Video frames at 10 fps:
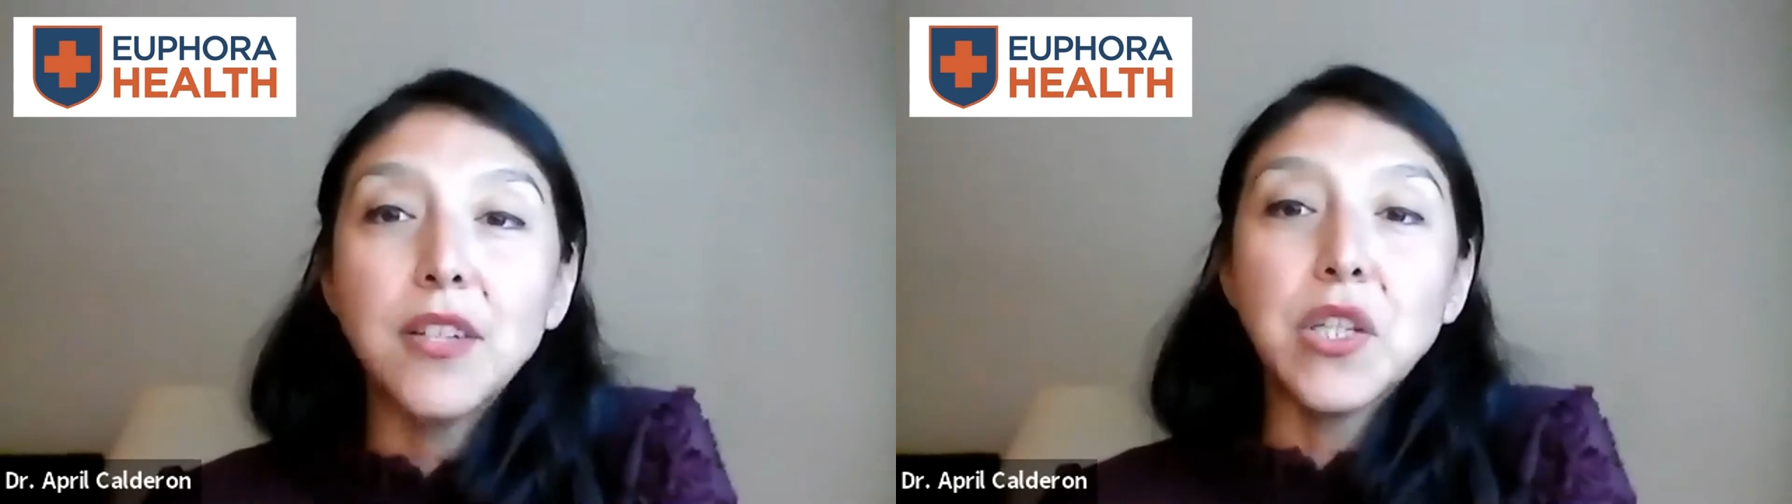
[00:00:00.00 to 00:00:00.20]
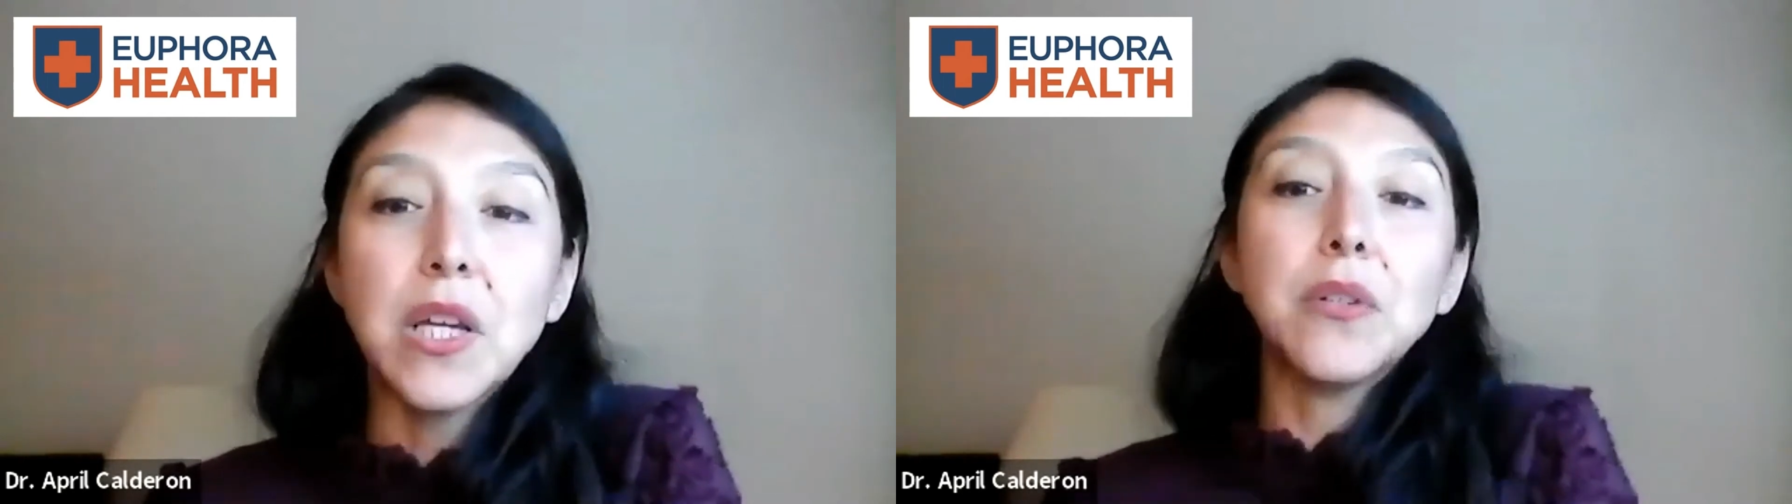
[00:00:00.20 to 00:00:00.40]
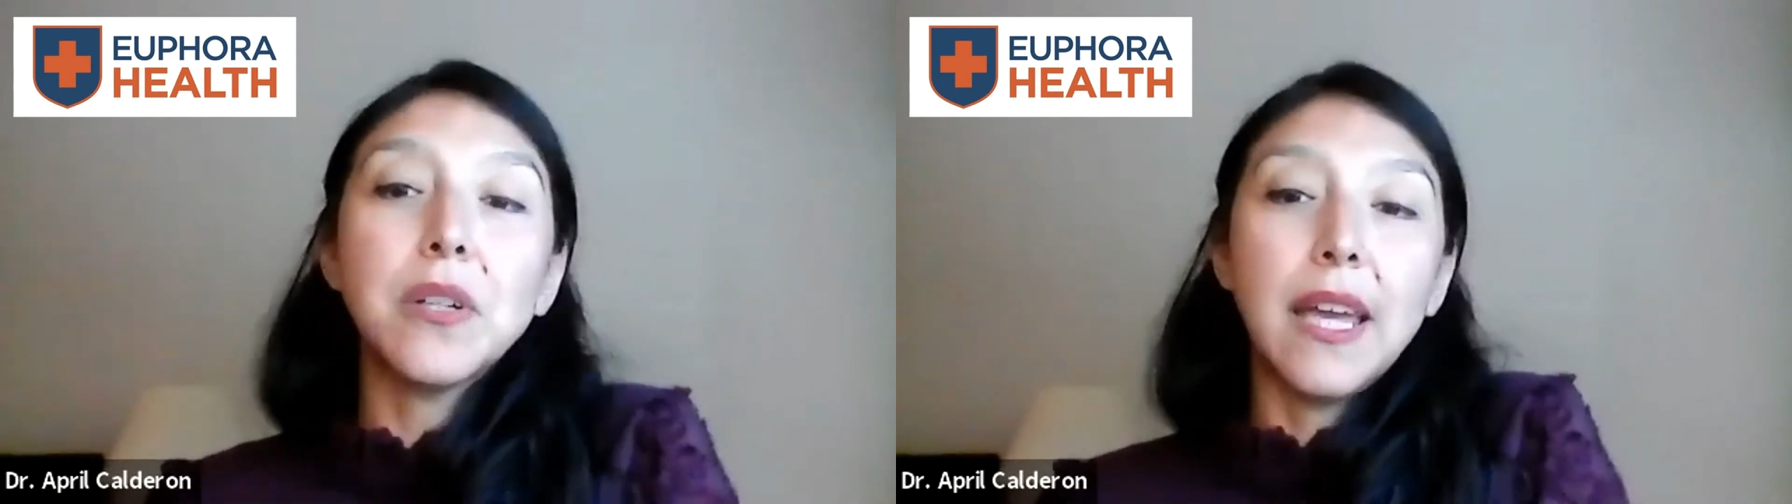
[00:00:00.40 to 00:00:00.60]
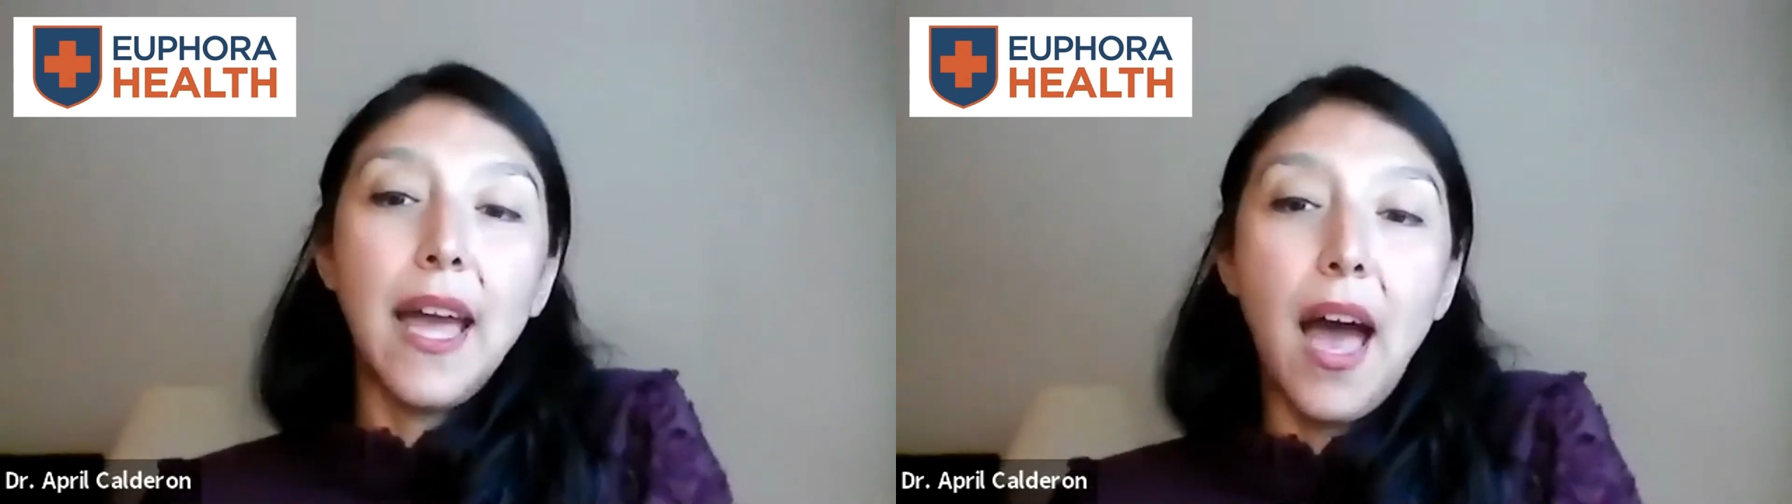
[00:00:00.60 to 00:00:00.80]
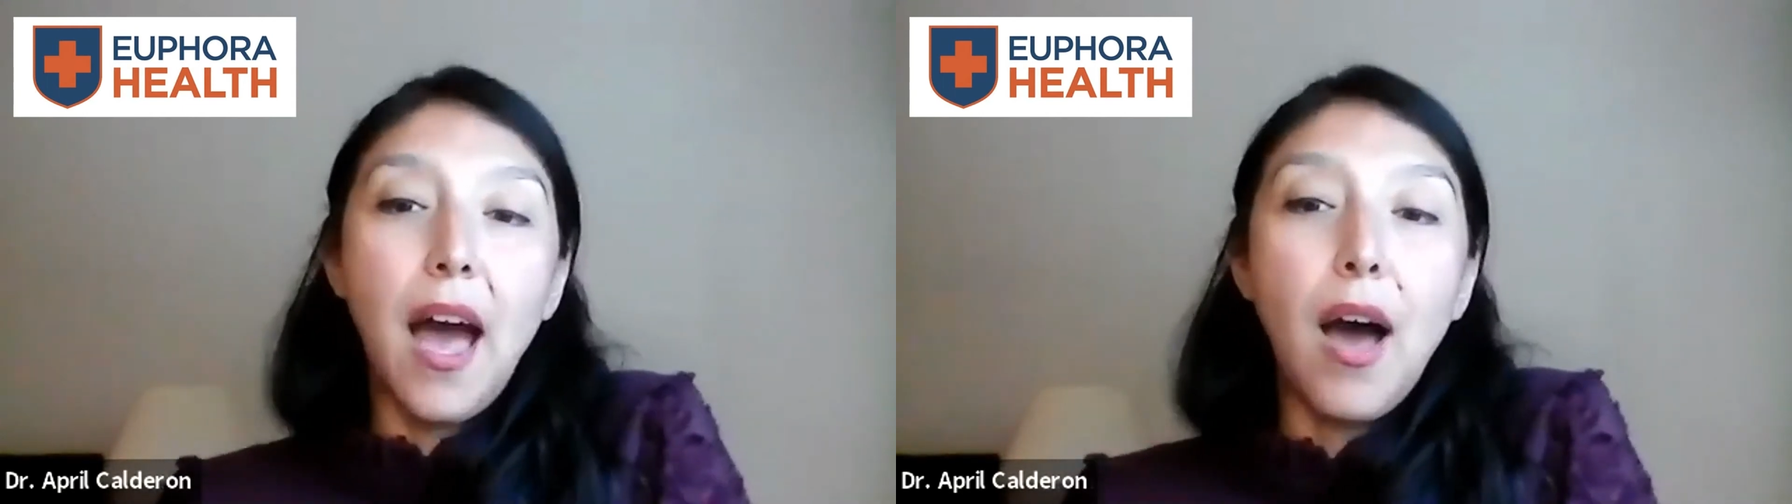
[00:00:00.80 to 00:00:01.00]
generally
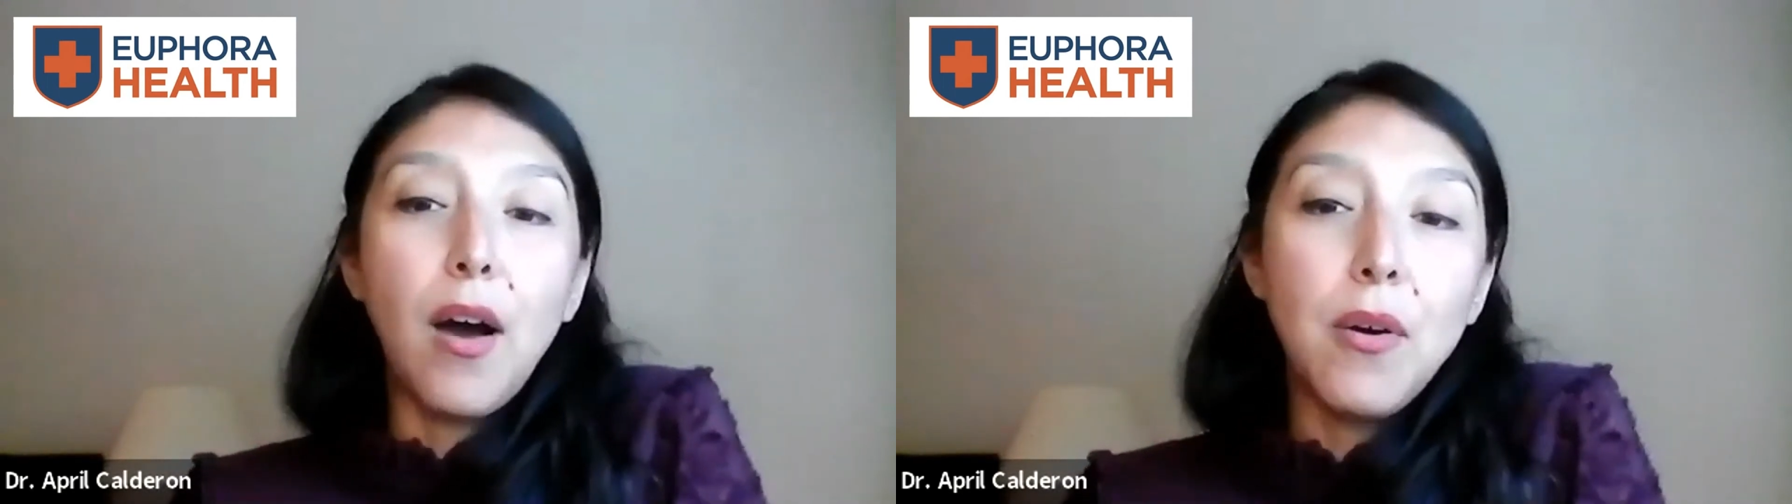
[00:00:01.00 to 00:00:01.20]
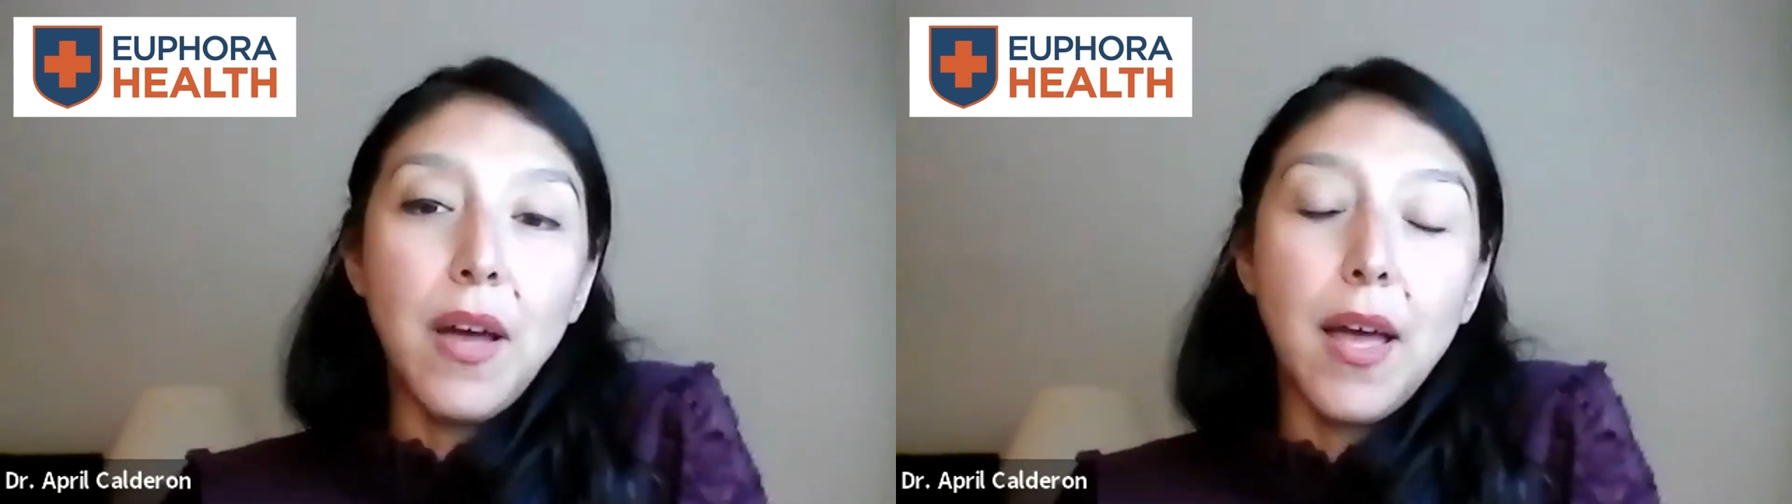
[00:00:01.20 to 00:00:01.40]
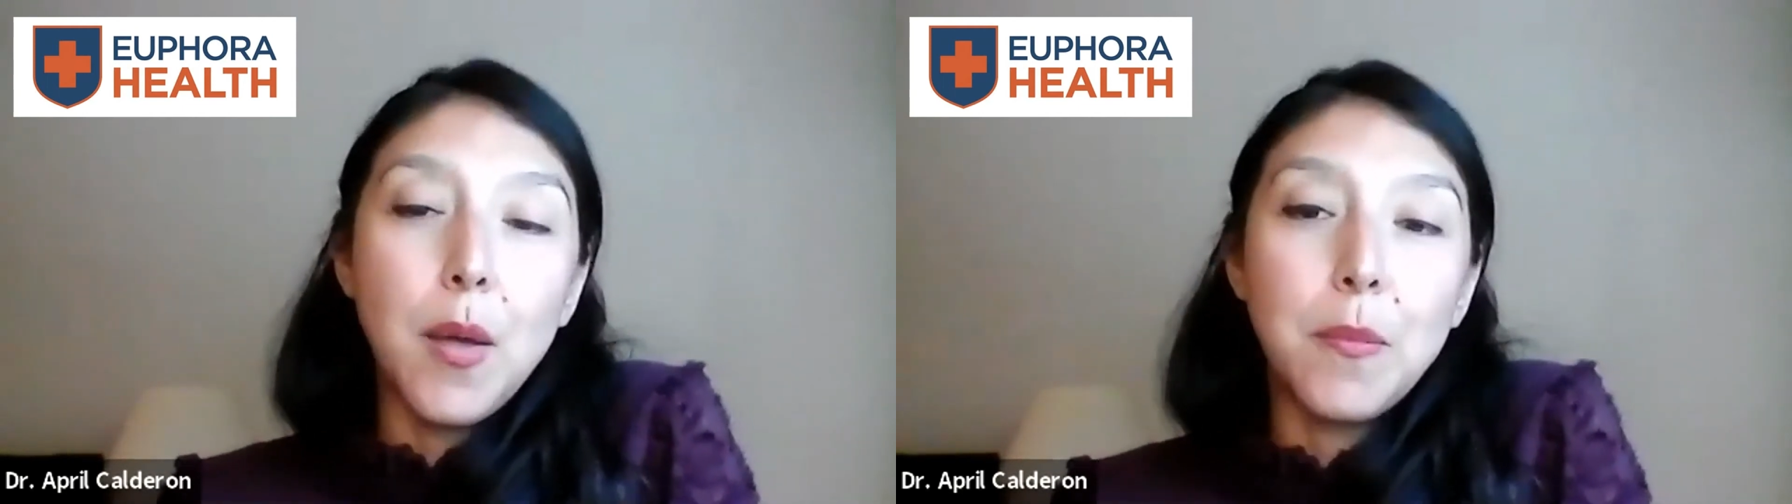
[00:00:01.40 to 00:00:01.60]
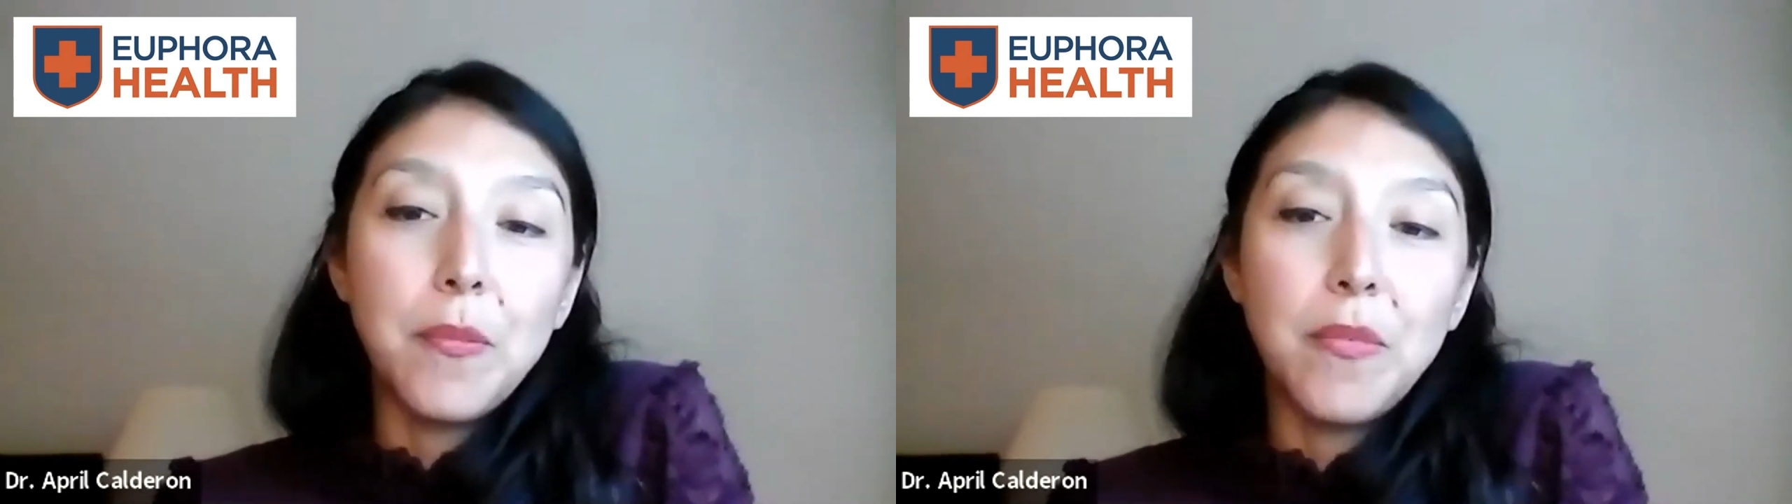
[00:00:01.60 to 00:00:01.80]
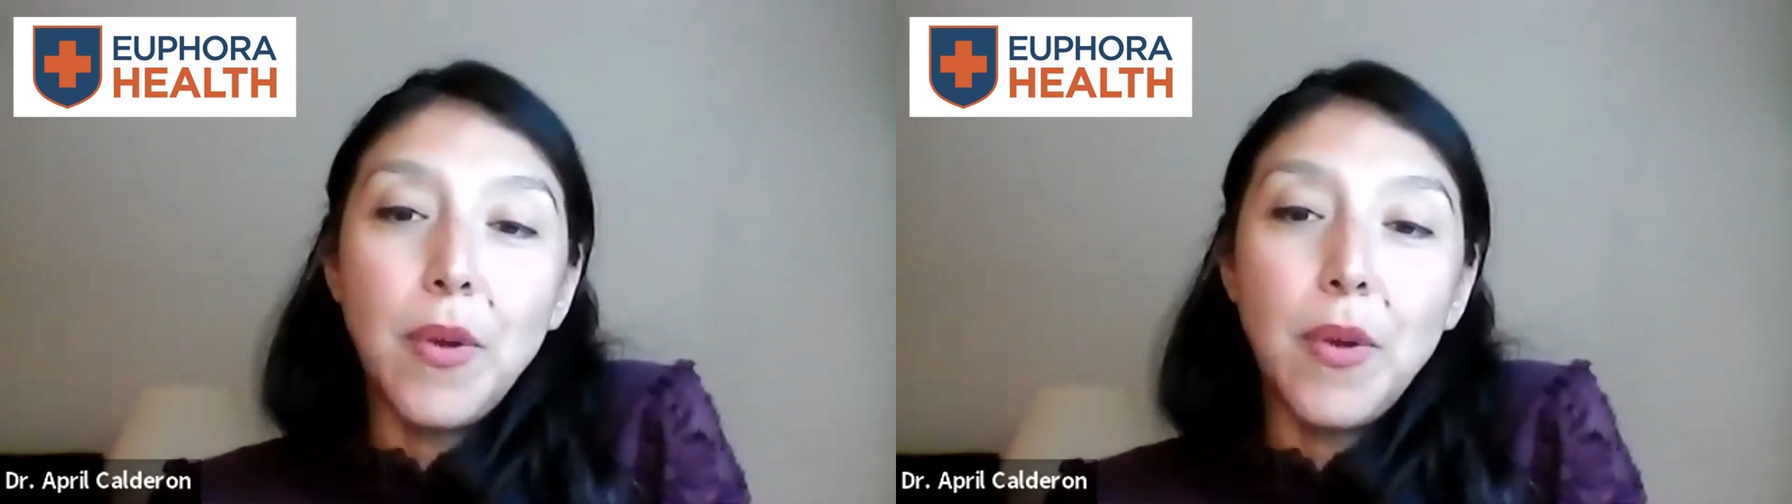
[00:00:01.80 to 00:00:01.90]
how I